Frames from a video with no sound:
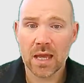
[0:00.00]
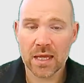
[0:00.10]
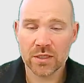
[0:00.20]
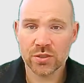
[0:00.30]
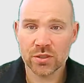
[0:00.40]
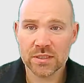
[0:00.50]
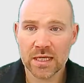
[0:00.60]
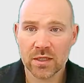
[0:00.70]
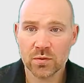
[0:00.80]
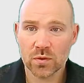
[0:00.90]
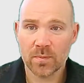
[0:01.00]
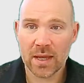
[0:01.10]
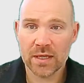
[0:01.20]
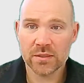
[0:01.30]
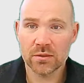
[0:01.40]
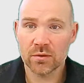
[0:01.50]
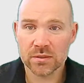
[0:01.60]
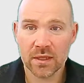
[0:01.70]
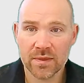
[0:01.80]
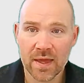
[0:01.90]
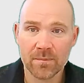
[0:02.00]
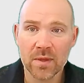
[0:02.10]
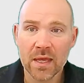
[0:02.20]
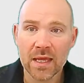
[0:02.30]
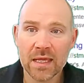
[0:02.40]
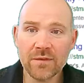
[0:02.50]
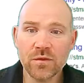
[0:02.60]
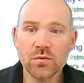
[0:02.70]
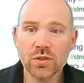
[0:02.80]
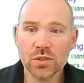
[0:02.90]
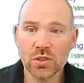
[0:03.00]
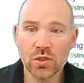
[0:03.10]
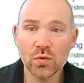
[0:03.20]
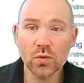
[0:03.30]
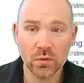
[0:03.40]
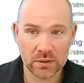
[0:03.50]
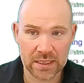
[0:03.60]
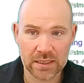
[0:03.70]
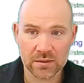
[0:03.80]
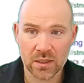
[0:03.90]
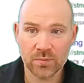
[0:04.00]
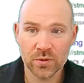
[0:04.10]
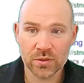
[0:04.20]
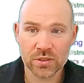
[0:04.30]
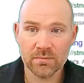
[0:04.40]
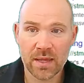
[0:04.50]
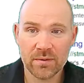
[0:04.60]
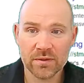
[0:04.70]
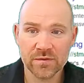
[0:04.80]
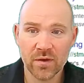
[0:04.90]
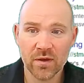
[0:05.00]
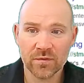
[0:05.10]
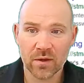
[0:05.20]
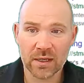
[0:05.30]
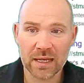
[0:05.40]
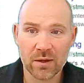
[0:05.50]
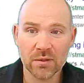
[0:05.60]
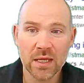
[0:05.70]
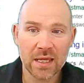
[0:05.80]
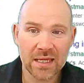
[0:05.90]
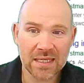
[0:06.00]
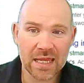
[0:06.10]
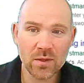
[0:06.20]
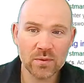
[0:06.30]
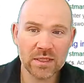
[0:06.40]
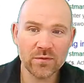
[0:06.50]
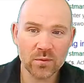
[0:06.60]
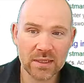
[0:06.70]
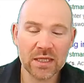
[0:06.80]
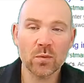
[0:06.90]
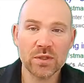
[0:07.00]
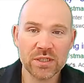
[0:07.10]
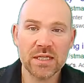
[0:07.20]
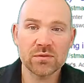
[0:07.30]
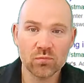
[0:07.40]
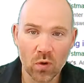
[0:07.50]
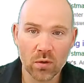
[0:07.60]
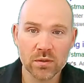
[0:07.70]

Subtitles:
And it should take you to a page that looks like that. If you just Googled it and put St Mary's Firefly Cloud, again, it would give you a link which is wrong.